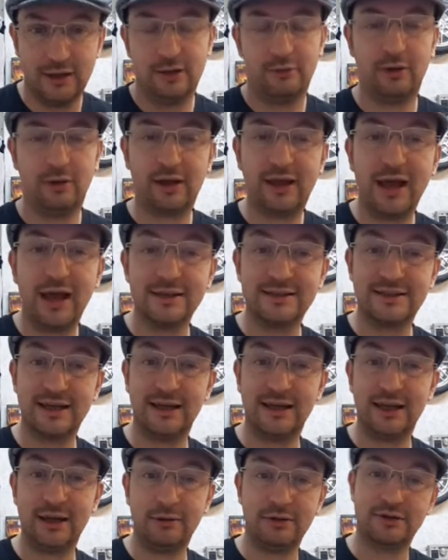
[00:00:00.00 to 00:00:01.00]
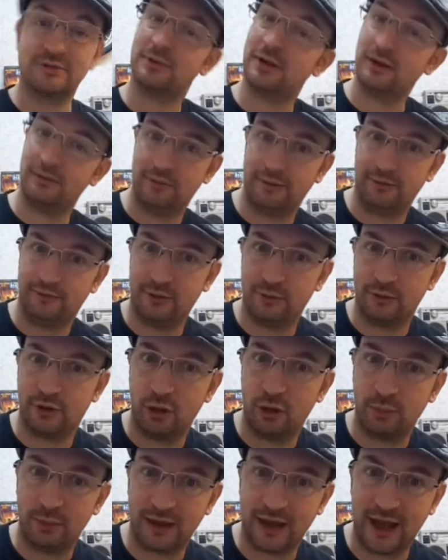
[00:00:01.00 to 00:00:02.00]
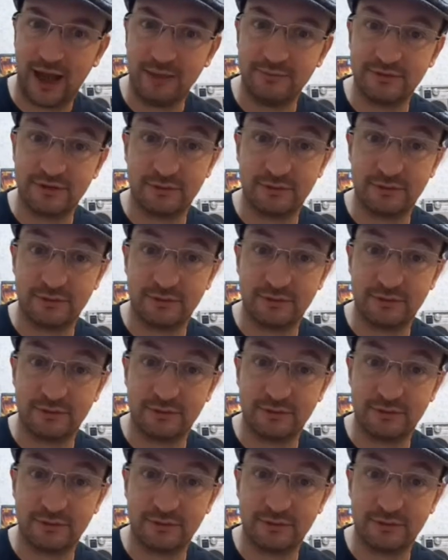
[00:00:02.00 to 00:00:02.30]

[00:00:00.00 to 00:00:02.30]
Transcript: What I can tell you is we're going to review a couple of games